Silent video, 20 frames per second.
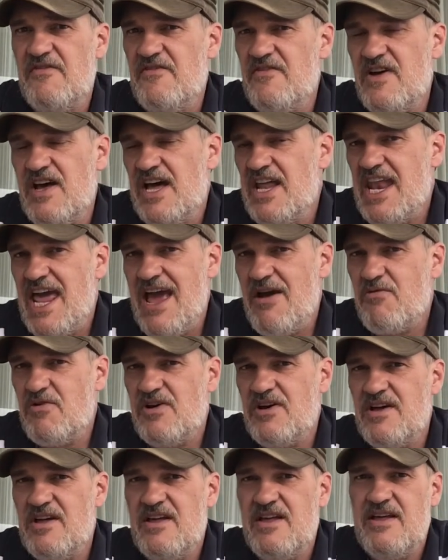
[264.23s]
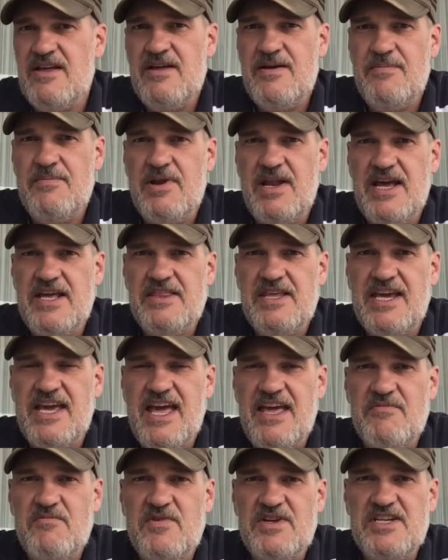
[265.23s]
an hour playing the
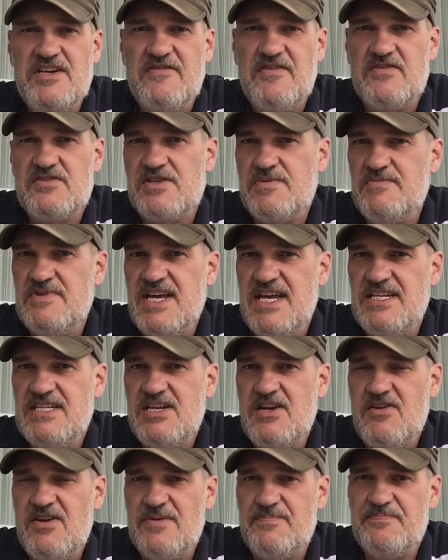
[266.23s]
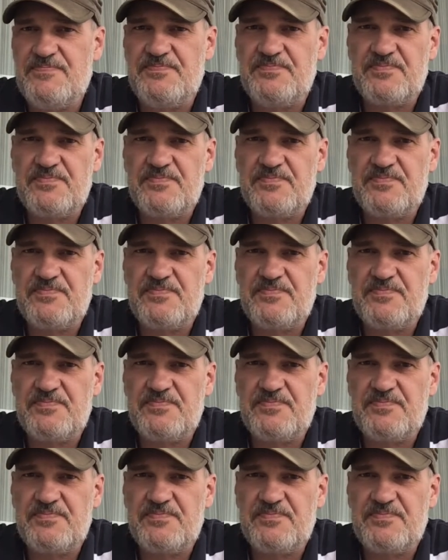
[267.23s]
game when you've got some dead time.